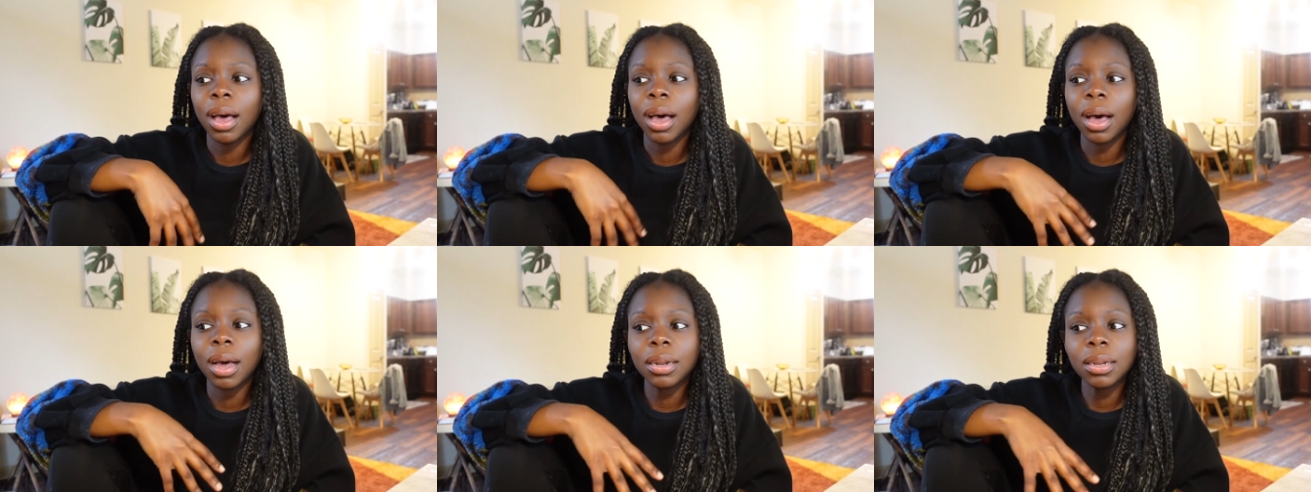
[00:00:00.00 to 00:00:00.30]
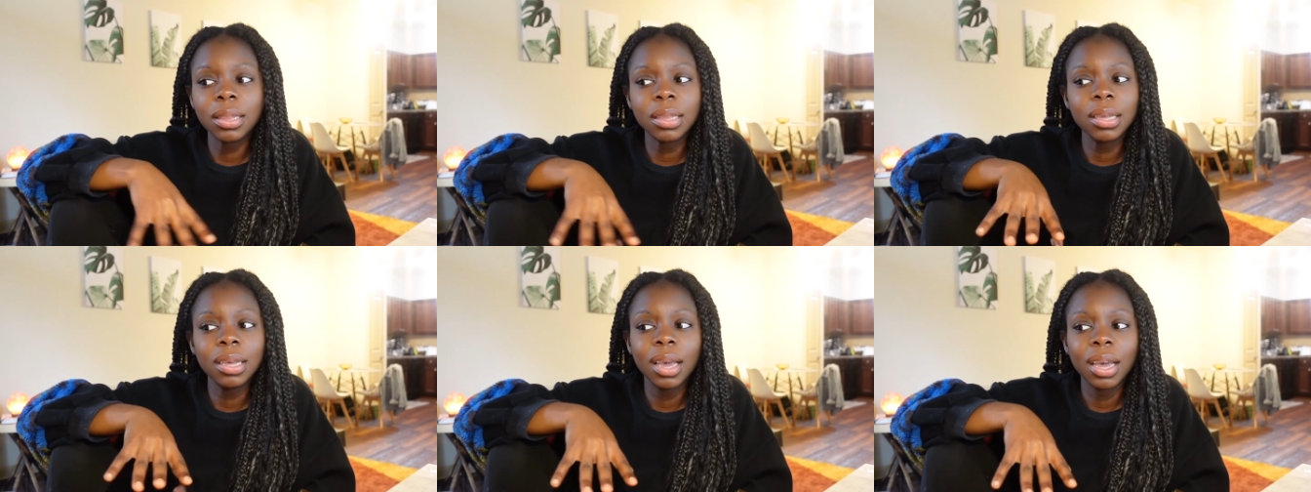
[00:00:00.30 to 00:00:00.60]

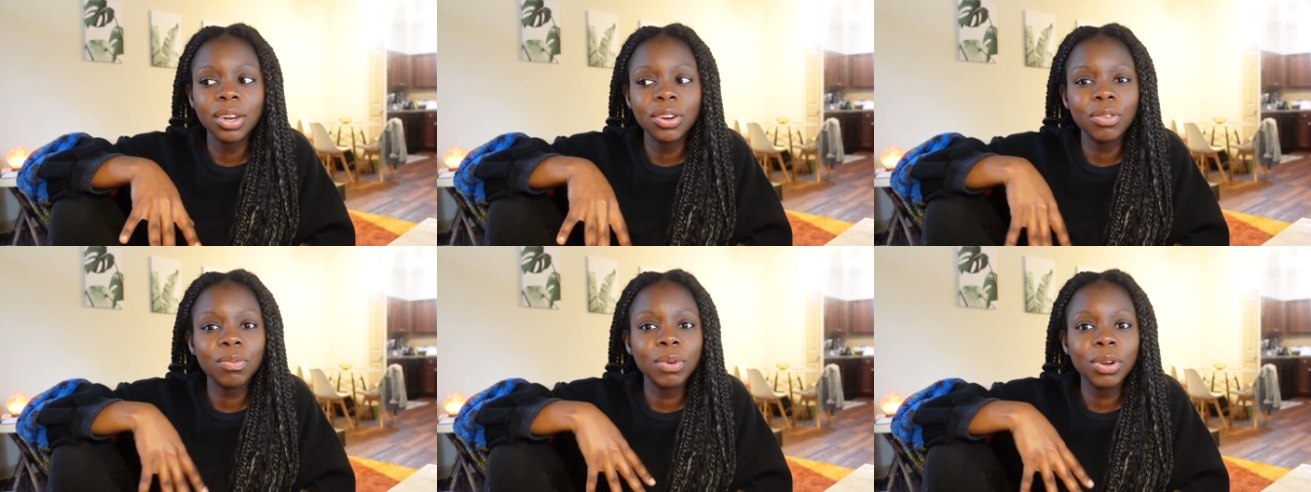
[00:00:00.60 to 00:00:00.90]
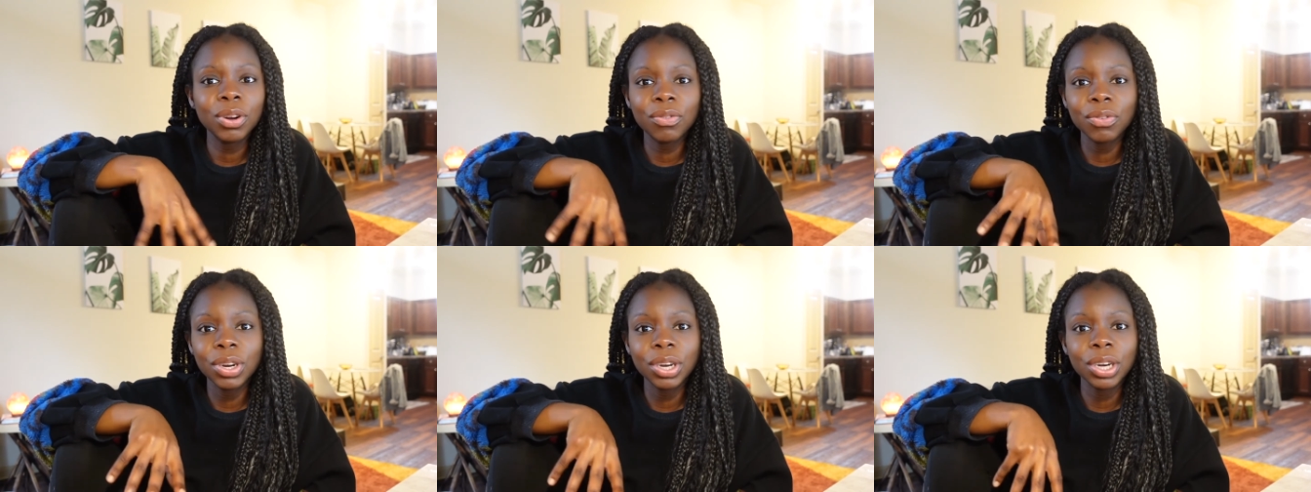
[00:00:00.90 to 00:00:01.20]
honestly i just
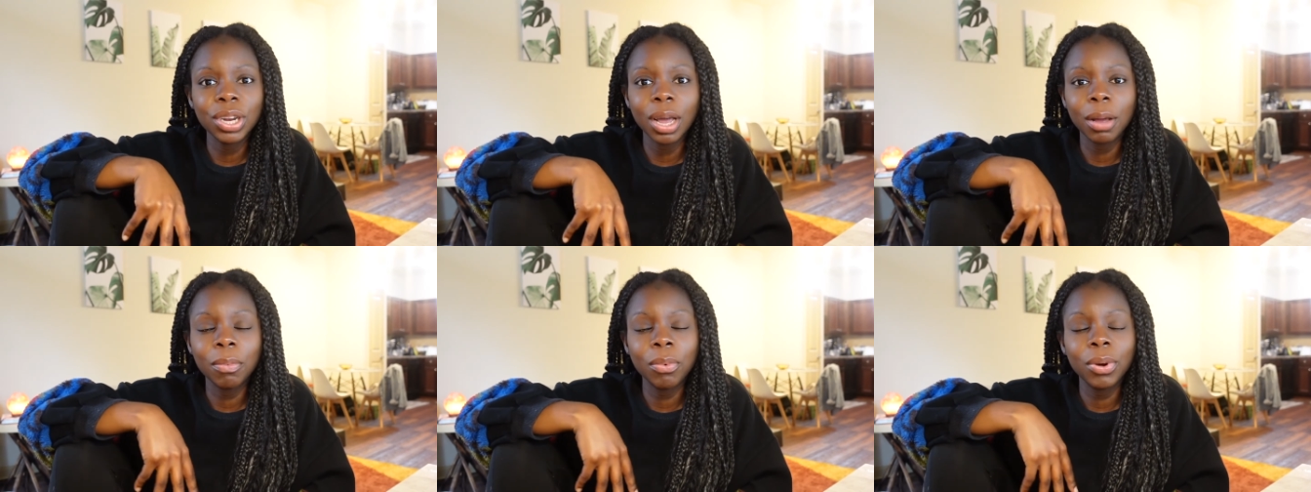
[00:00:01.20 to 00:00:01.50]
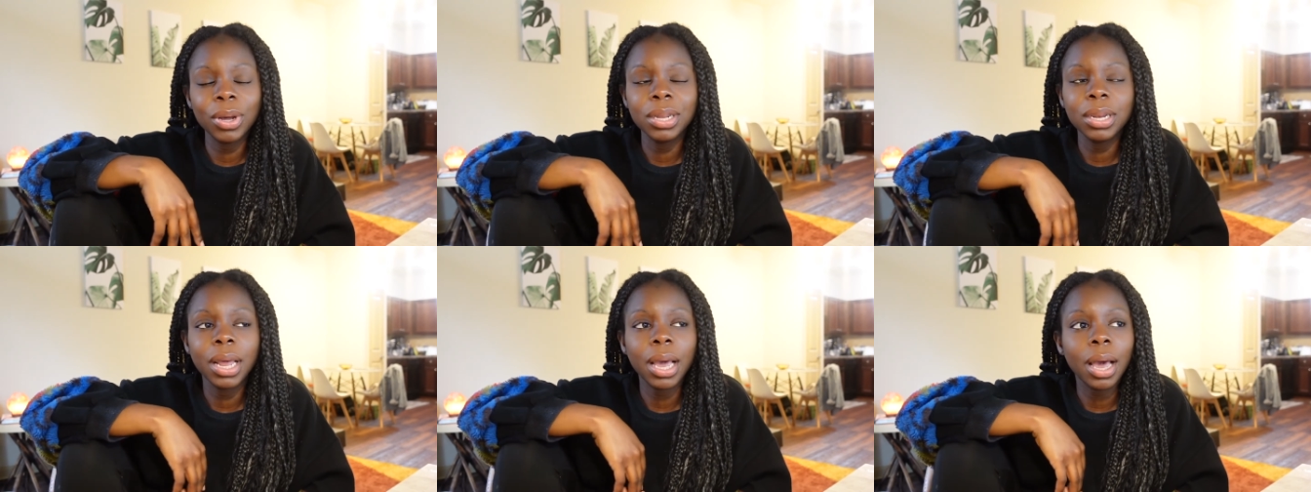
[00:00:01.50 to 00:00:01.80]
want to reach that
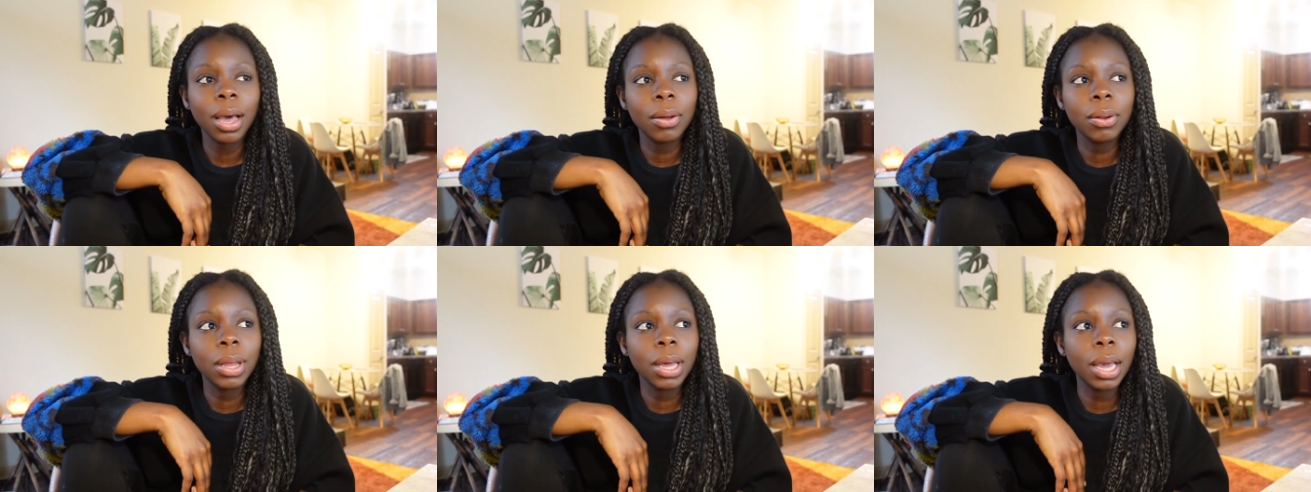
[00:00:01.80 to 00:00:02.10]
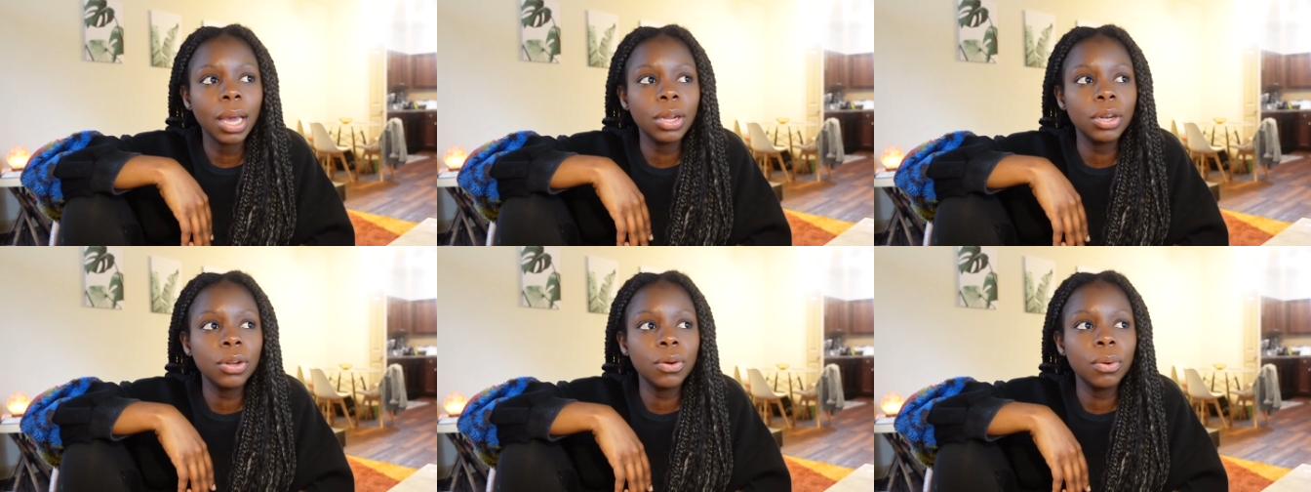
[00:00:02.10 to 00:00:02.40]
point now like
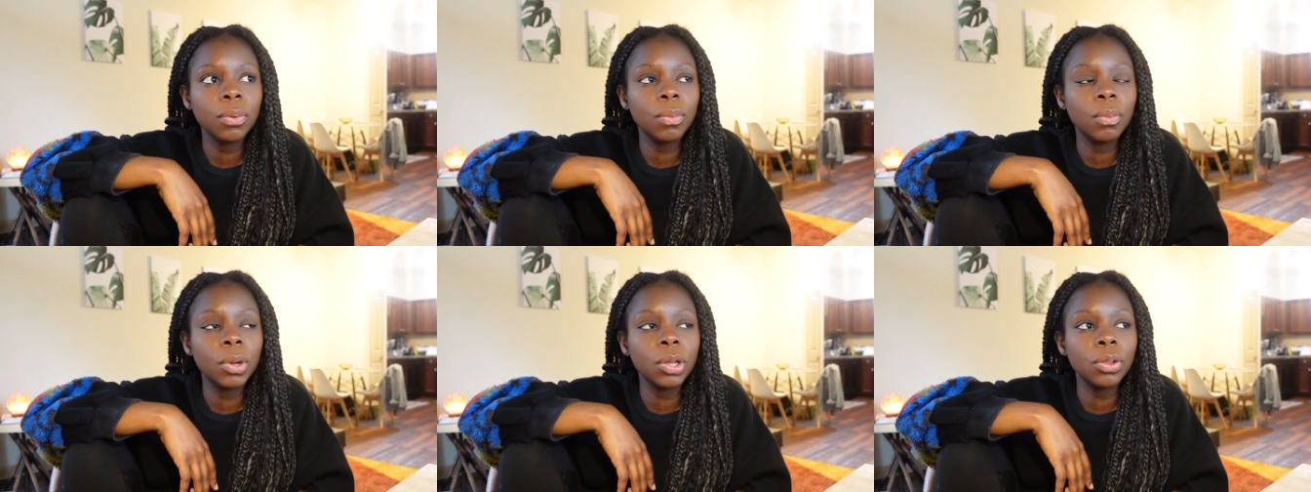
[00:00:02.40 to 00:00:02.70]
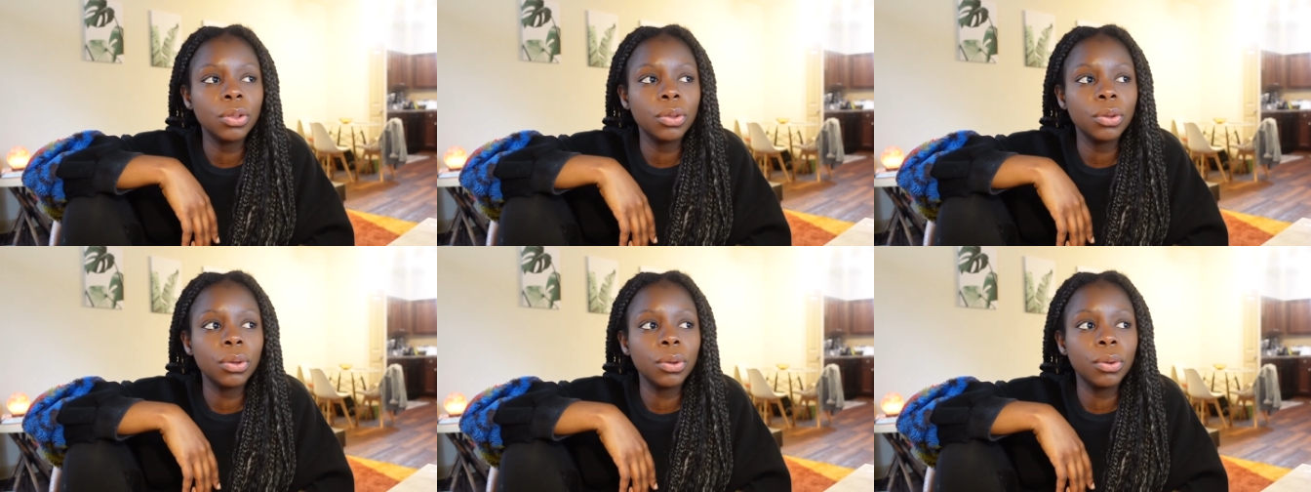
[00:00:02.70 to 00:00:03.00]
i don't want
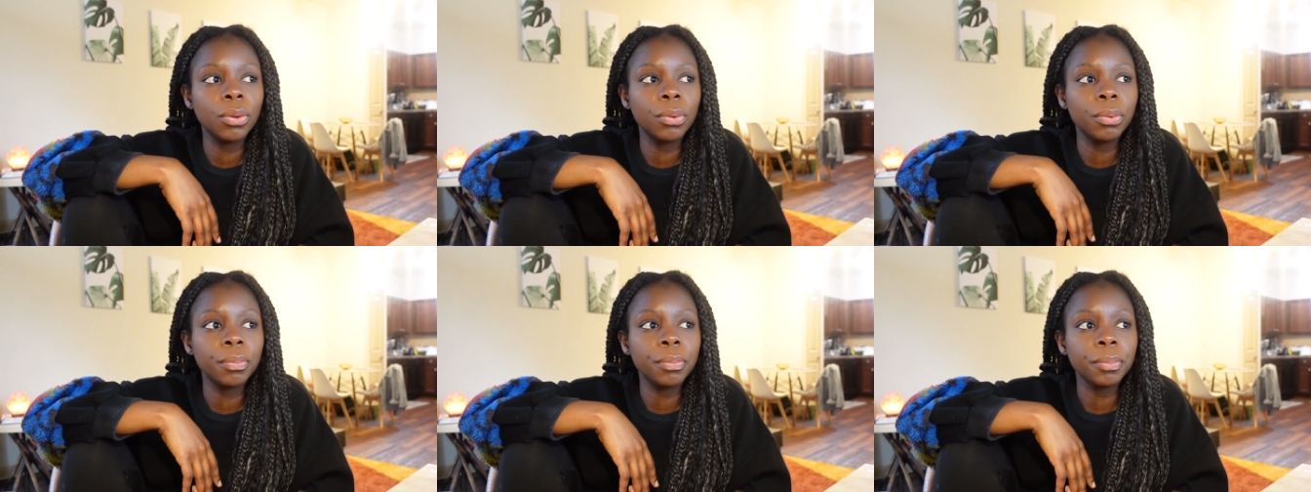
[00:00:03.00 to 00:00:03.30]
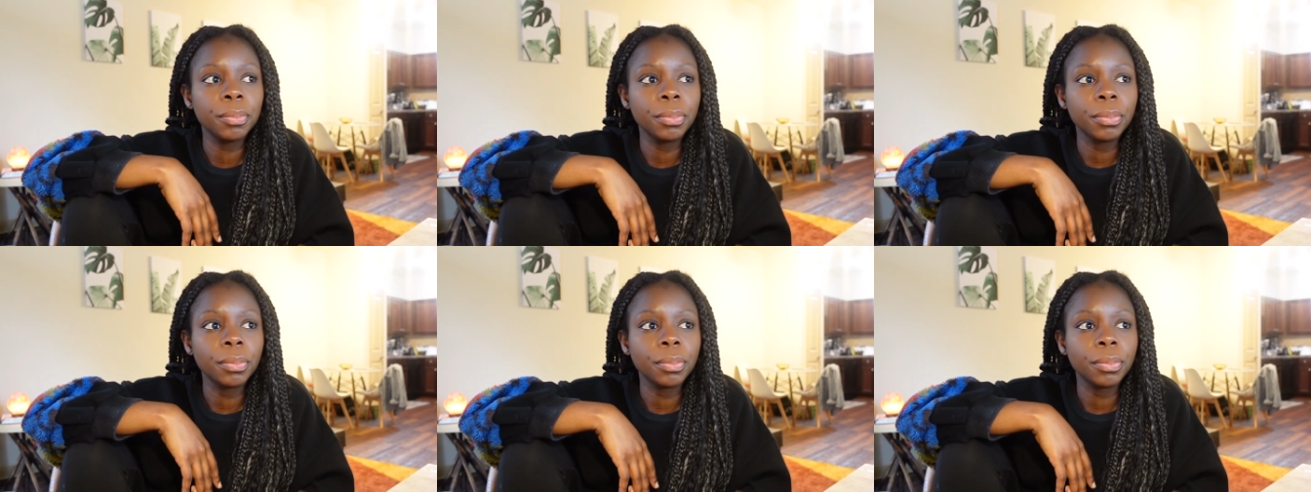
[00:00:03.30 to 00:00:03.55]
to